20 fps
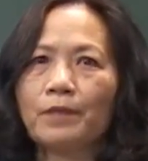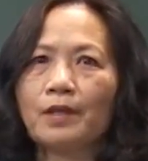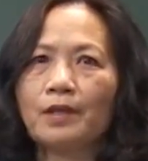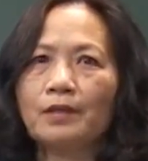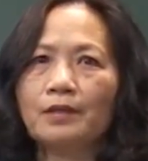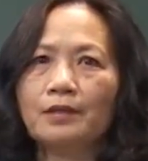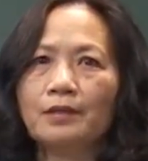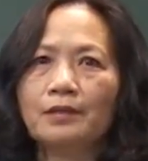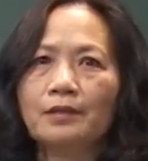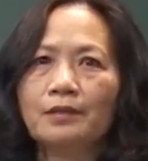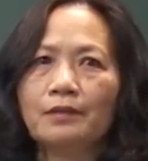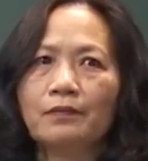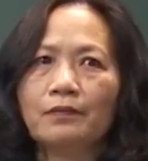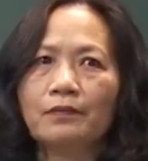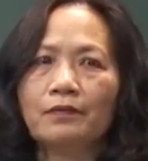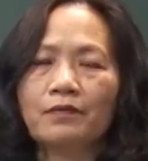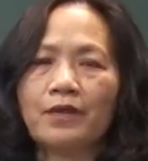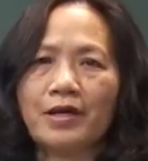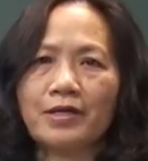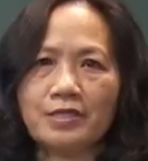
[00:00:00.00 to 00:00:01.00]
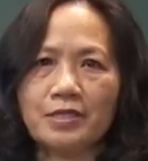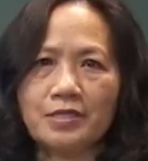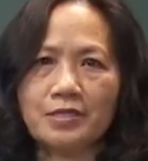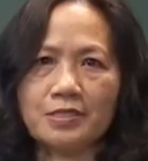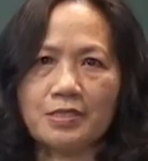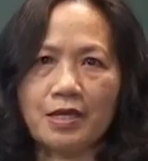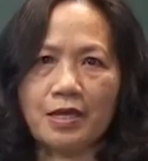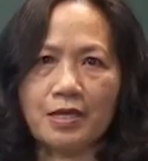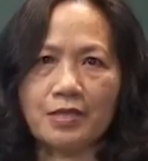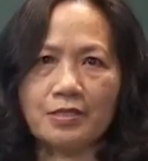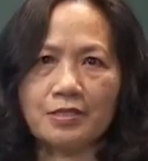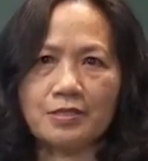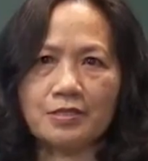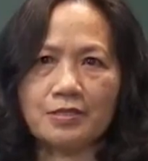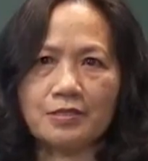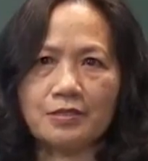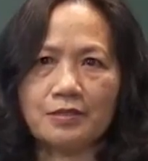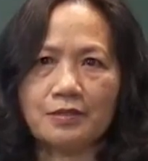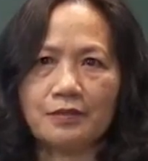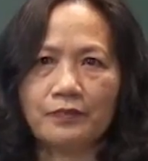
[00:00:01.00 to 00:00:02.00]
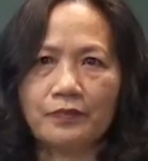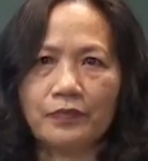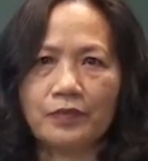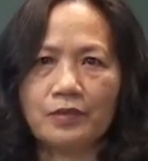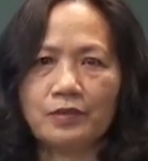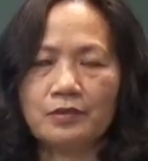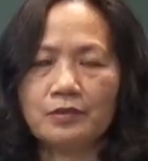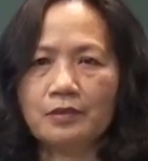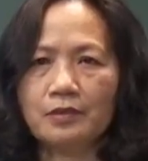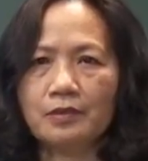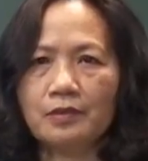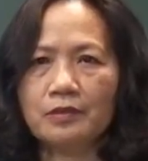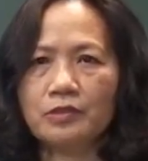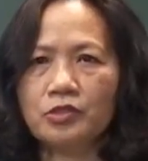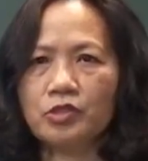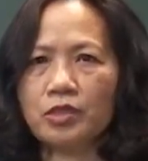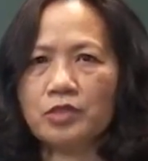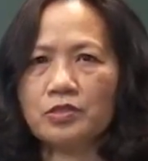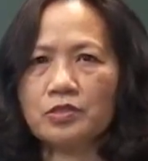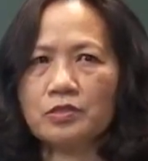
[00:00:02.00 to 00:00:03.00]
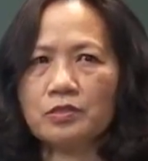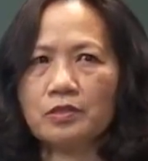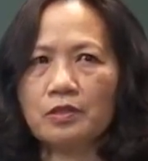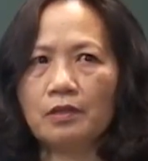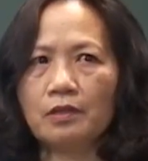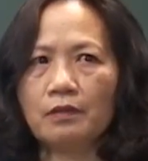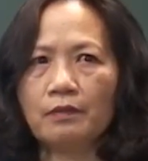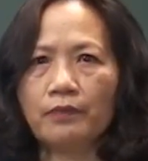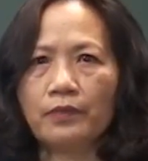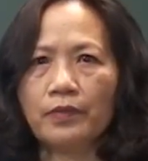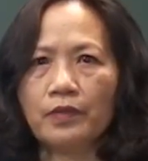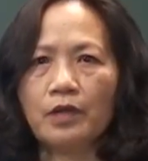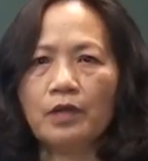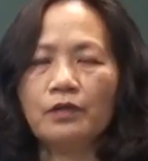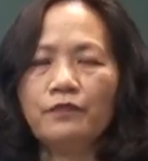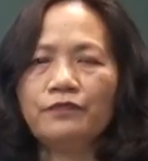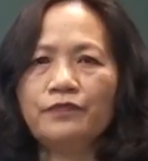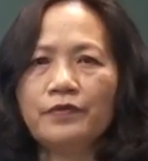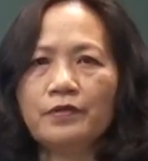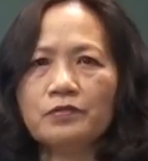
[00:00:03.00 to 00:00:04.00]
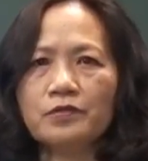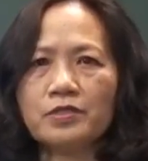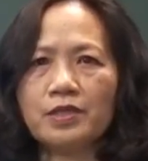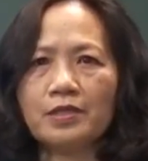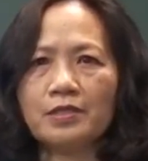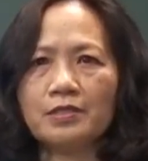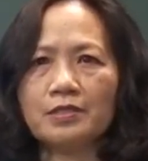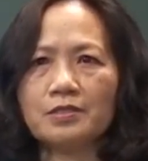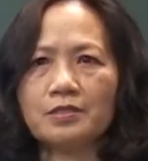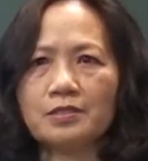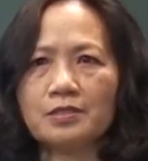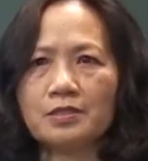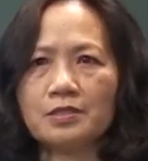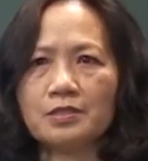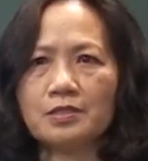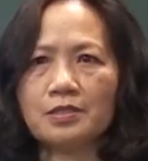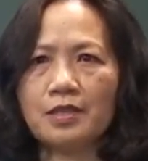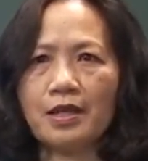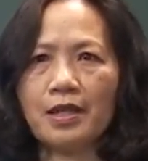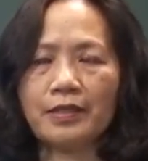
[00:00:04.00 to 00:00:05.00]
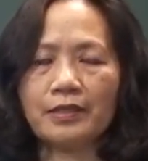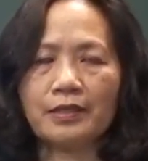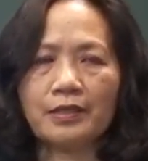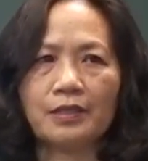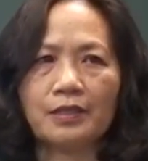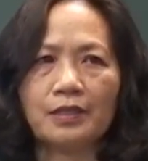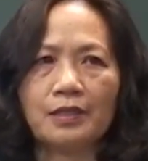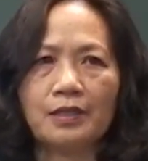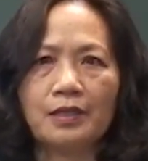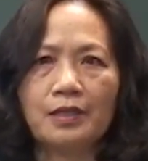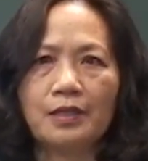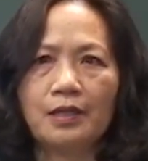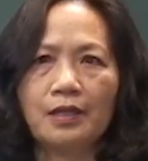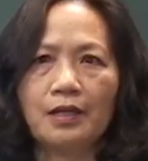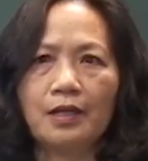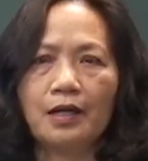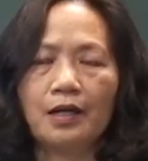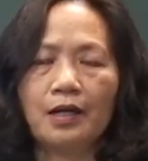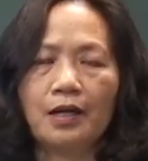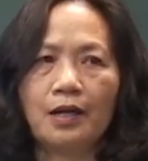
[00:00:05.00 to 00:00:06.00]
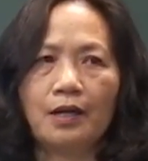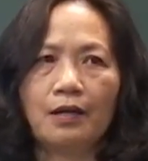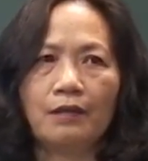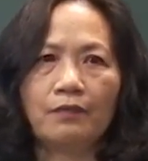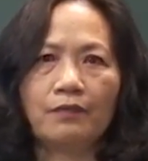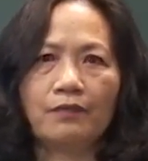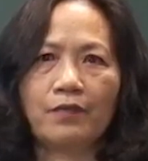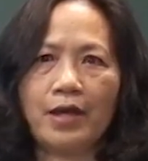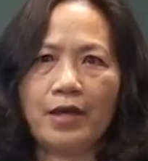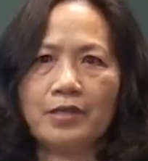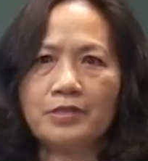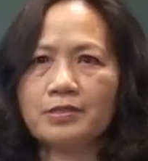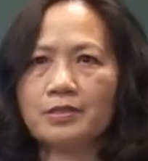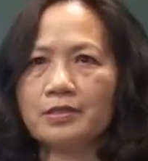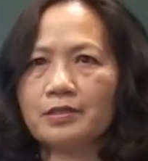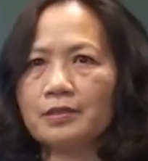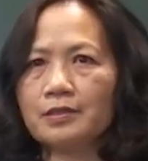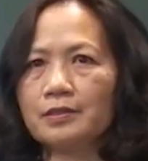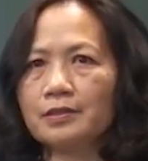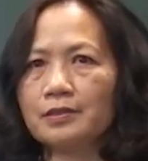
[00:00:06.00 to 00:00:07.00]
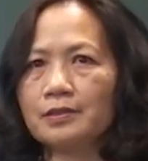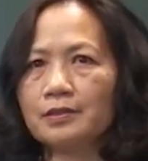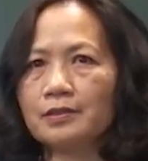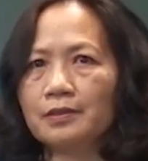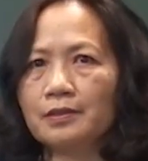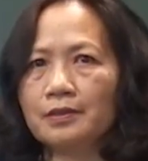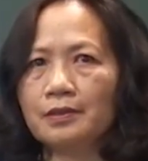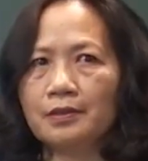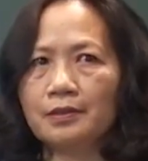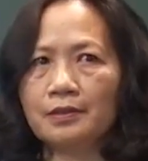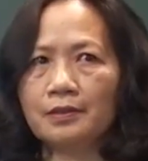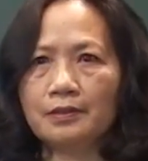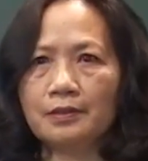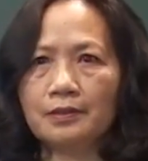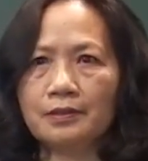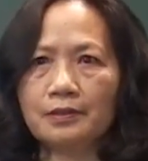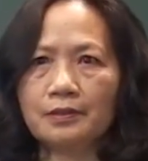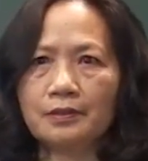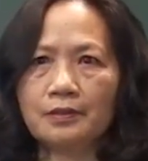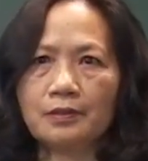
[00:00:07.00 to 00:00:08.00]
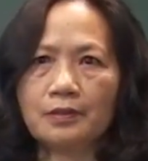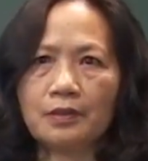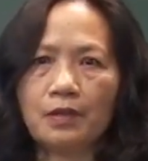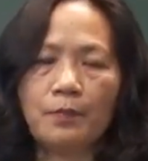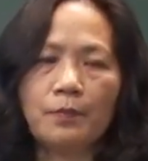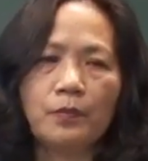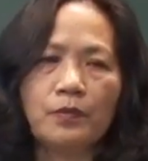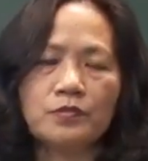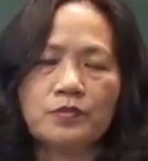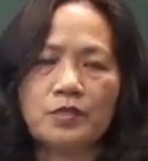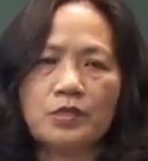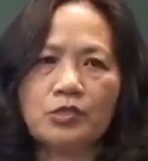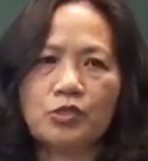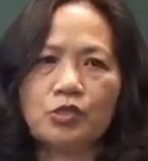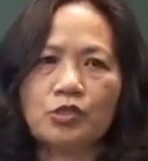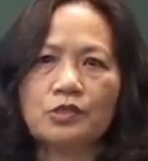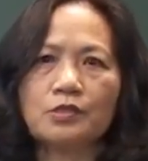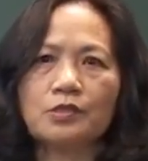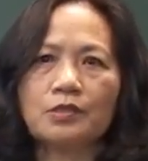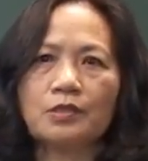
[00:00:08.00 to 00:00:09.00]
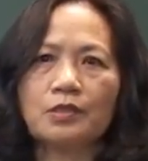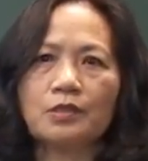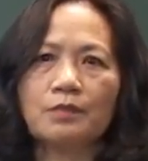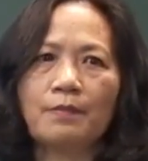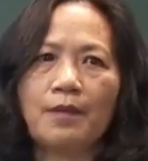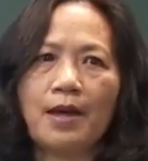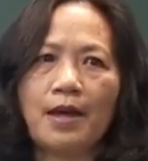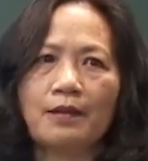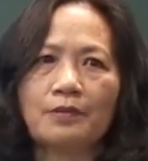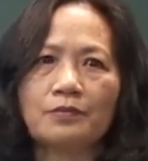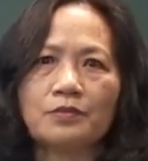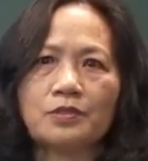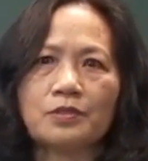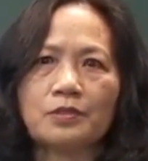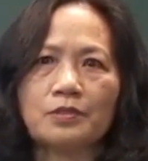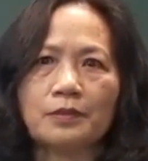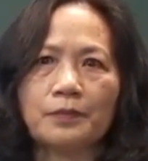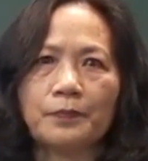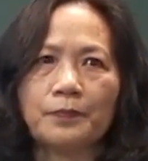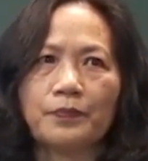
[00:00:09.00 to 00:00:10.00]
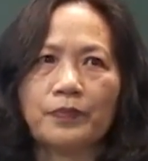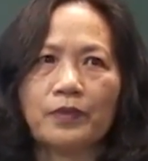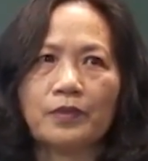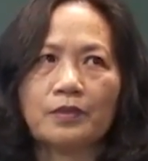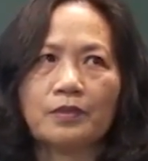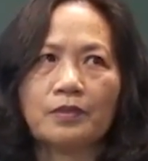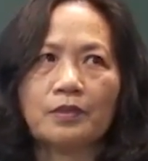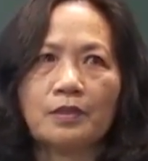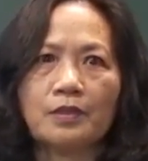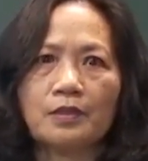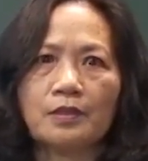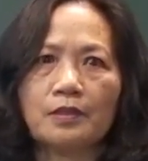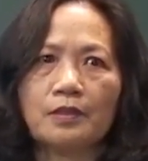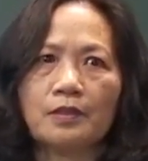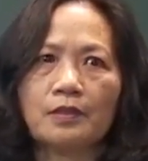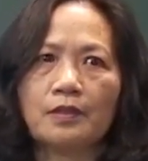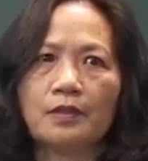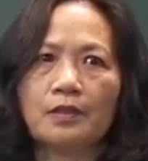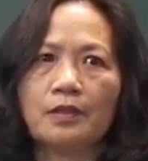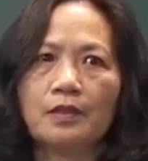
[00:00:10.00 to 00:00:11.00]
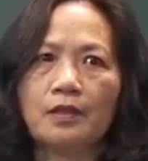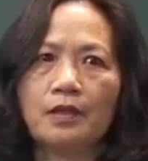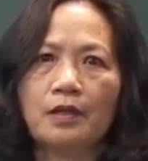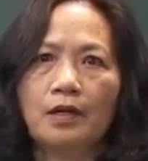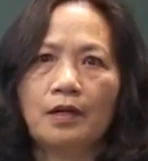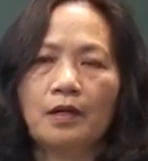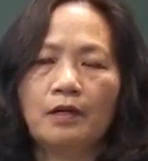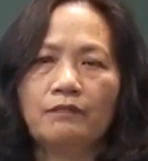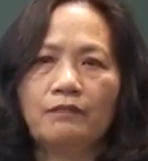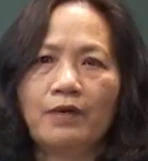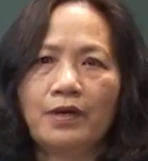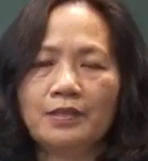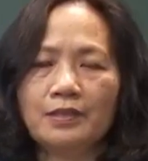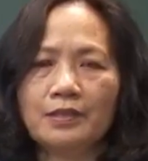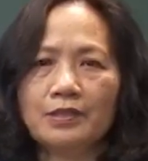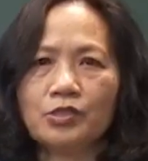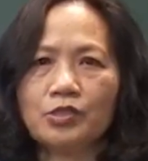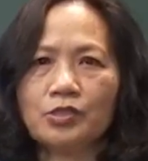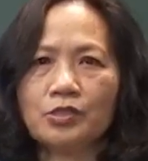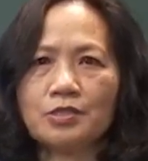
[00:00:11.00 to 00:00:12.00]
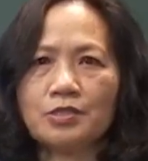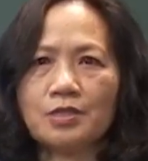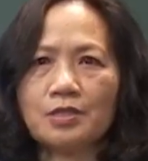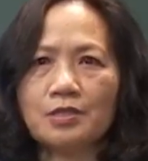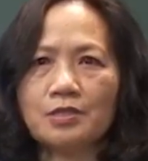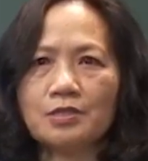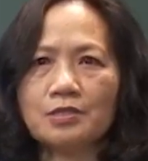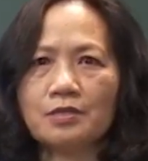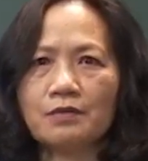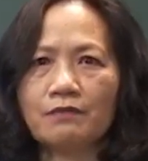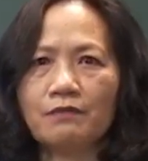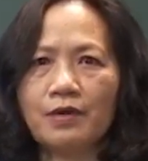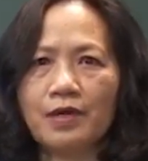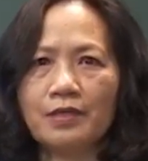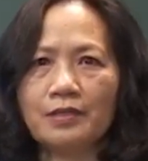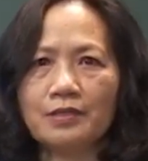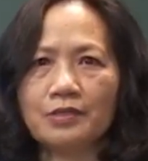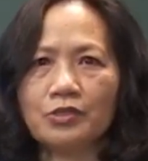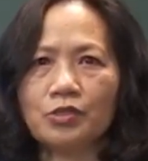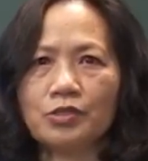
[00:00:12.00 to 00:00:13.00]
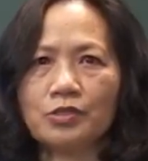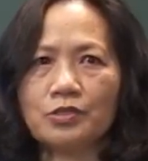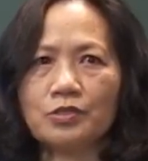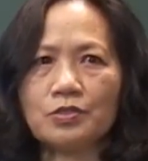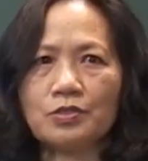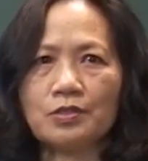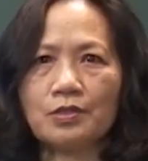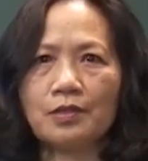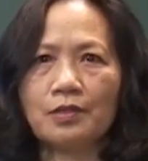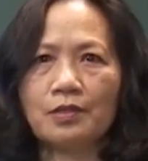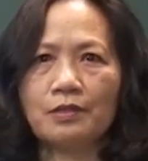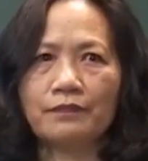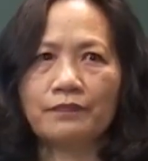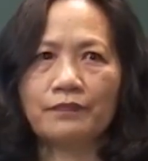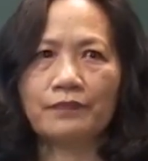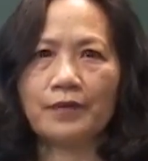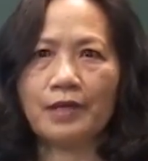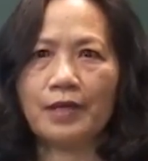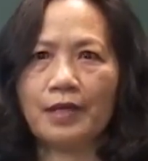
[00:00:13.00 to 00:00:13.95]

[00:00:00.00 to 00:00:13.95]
a writing test. Just a few sentences, like write a composition about the advantages and disadvantages of